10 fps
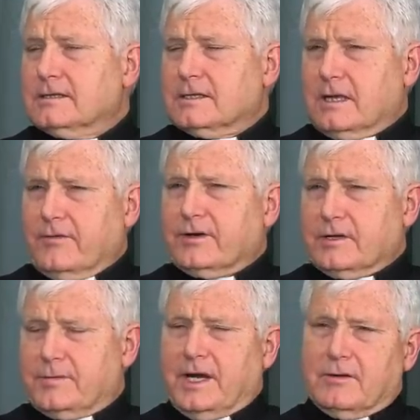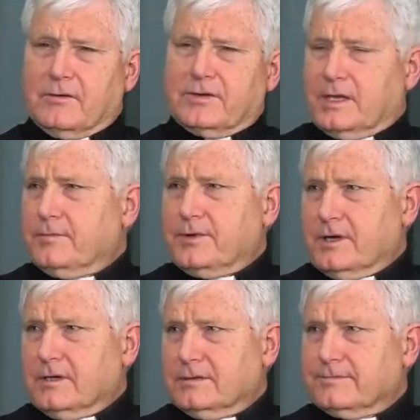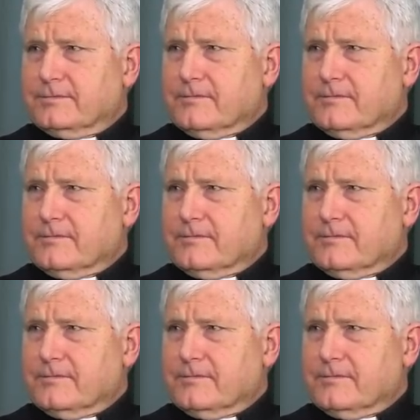the governing power of the empire.